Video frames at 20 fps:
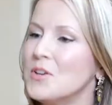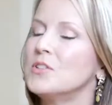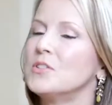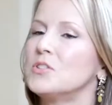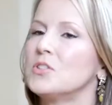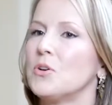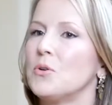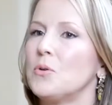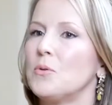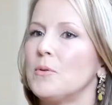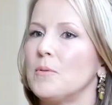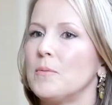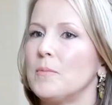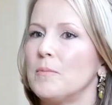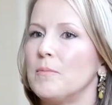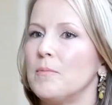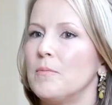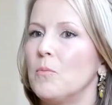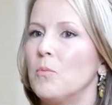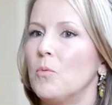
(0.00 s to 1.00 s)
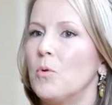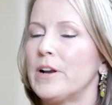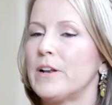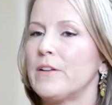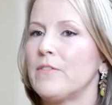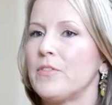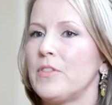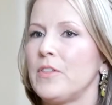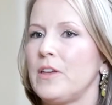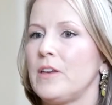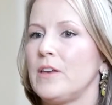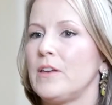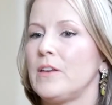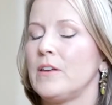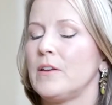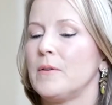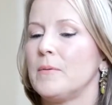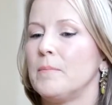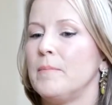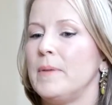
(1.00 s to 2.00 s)
So one of
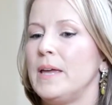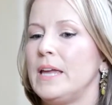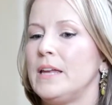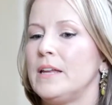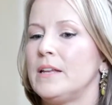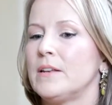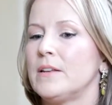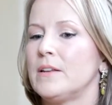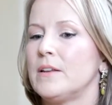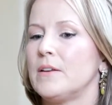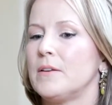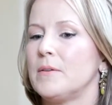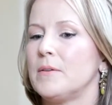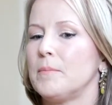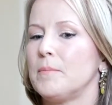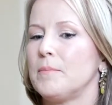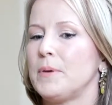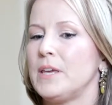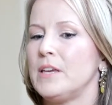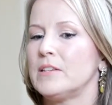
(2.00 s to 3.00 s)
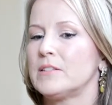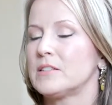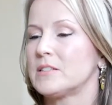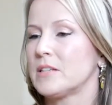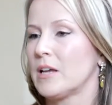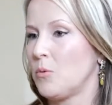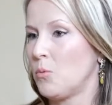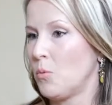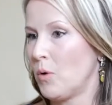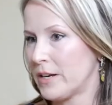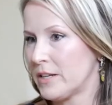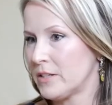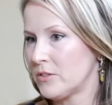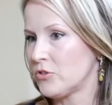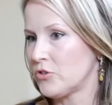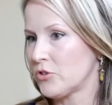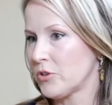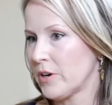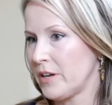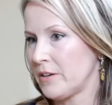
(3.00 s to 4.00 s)
the main pieces I wanted to
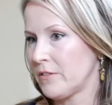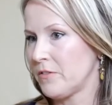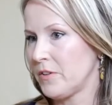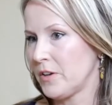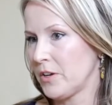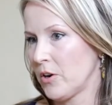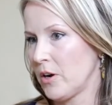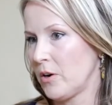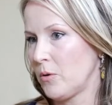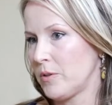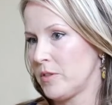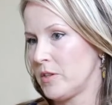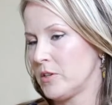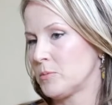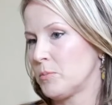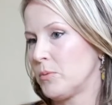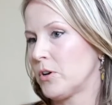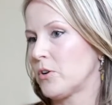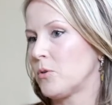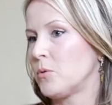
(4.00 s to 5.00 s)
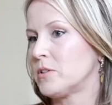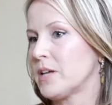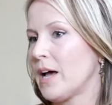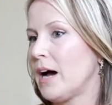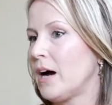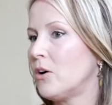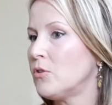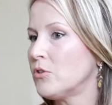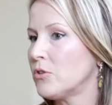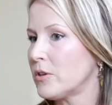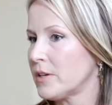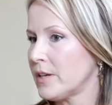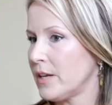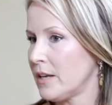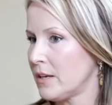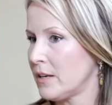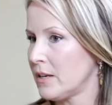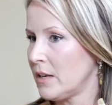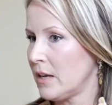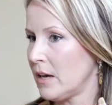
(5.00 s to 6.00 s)
try and figure out with this book was, how
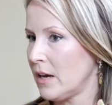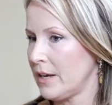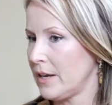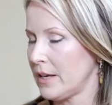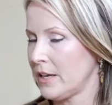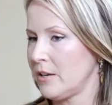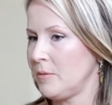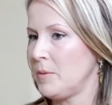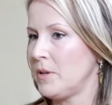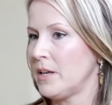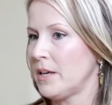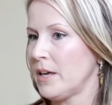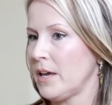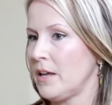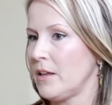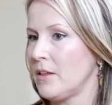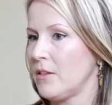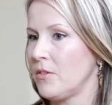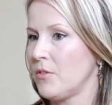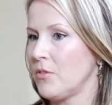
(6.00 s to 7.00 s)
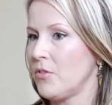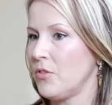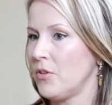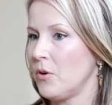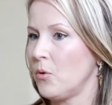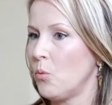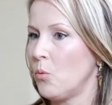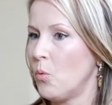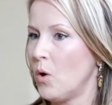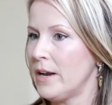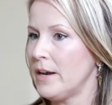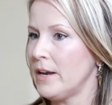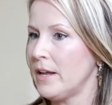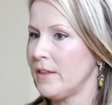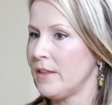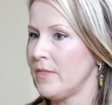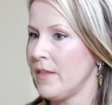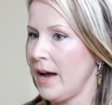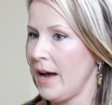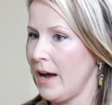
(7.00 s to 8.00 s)
can I communicate the what
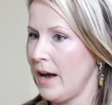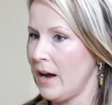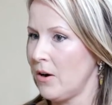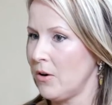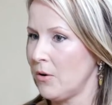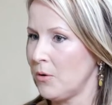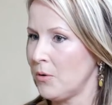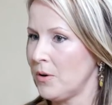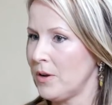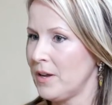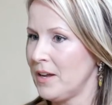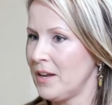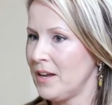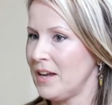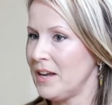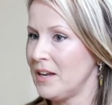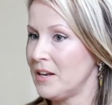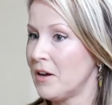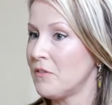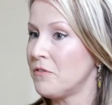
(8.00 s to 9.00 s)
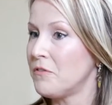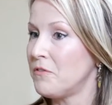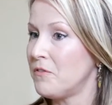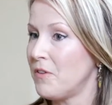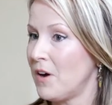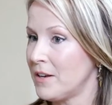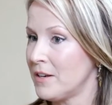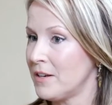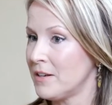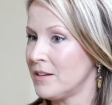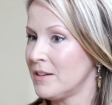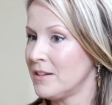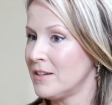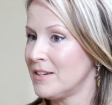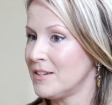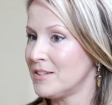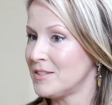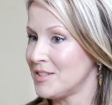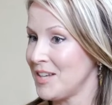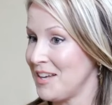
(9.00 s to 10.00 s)
and the how in a fun,
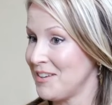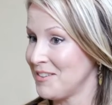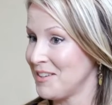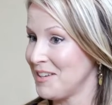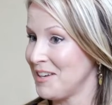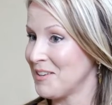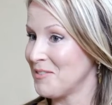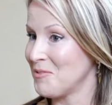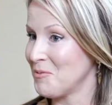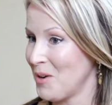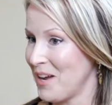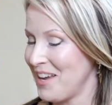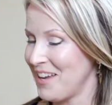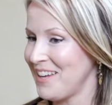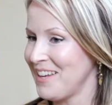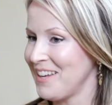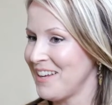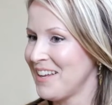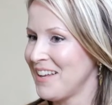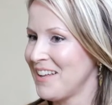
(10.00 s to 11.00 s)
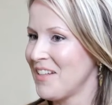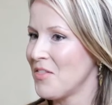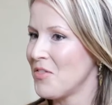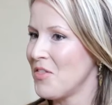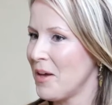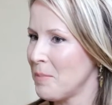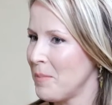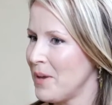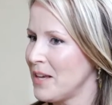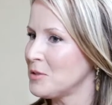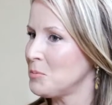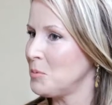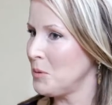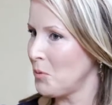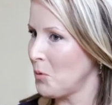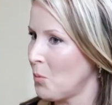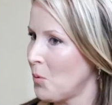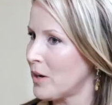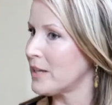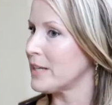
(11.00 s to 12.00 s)
salient way that makes
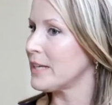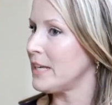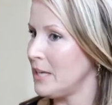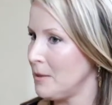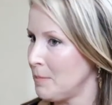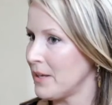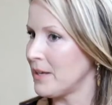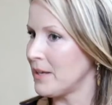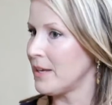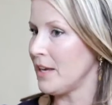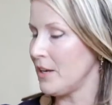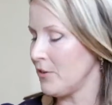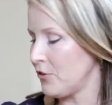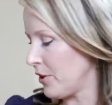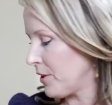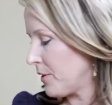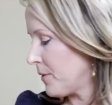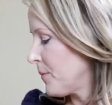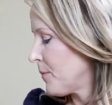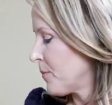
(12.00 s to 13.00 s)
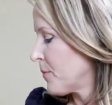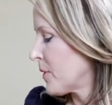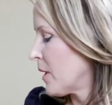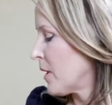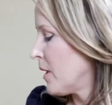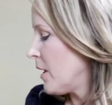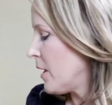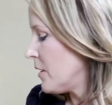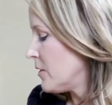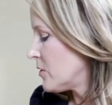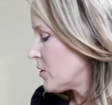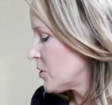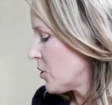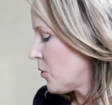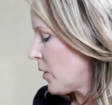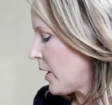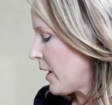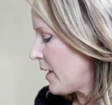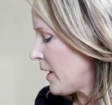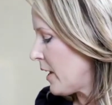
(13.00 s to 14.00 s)
people want to keep engaging. And
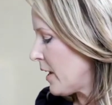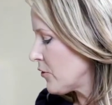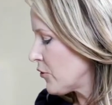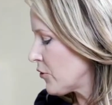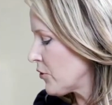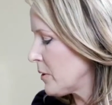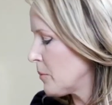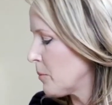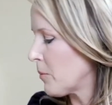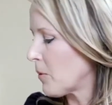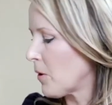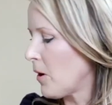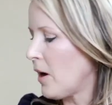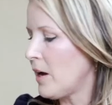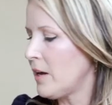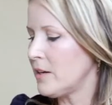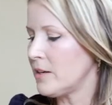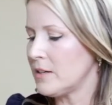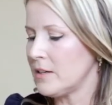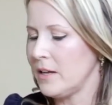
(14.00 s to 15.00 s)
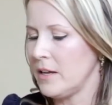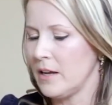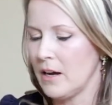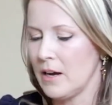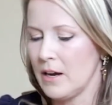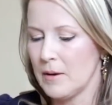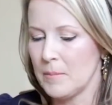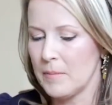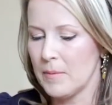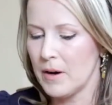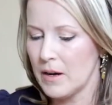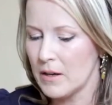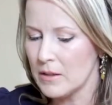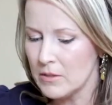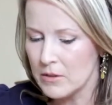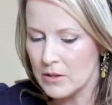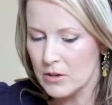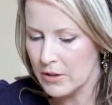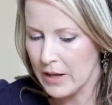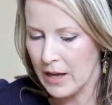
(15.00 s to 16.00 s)
so I actually brought a
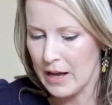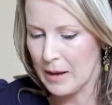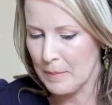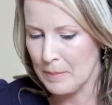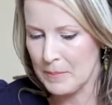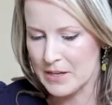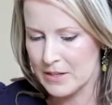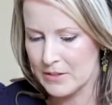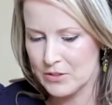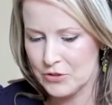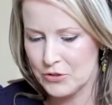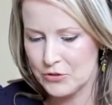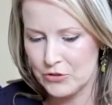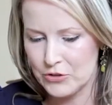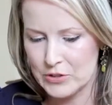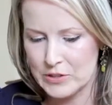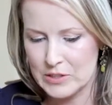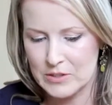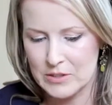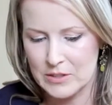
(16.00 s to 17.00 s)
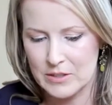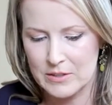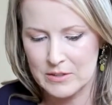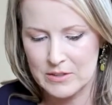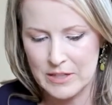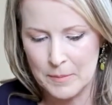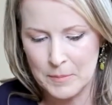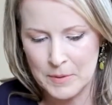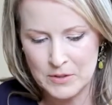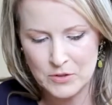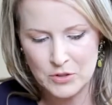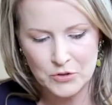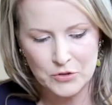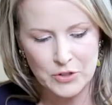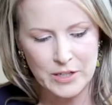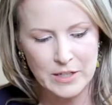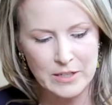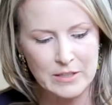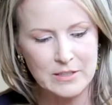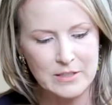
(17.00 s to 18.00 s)
little copy to just
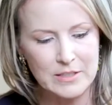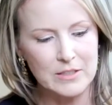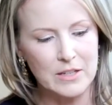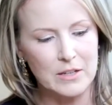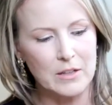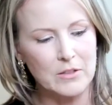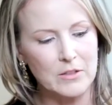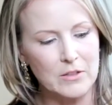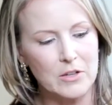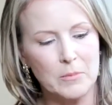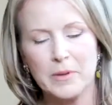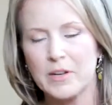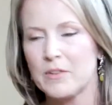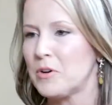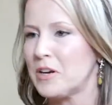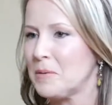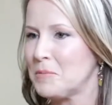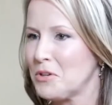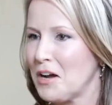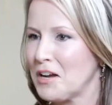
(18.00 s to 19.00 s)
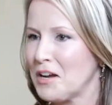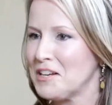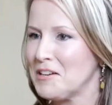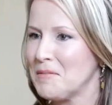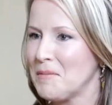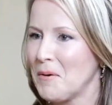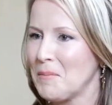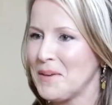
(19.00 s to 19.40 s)
demonstrate a little bit of what I'm talking about,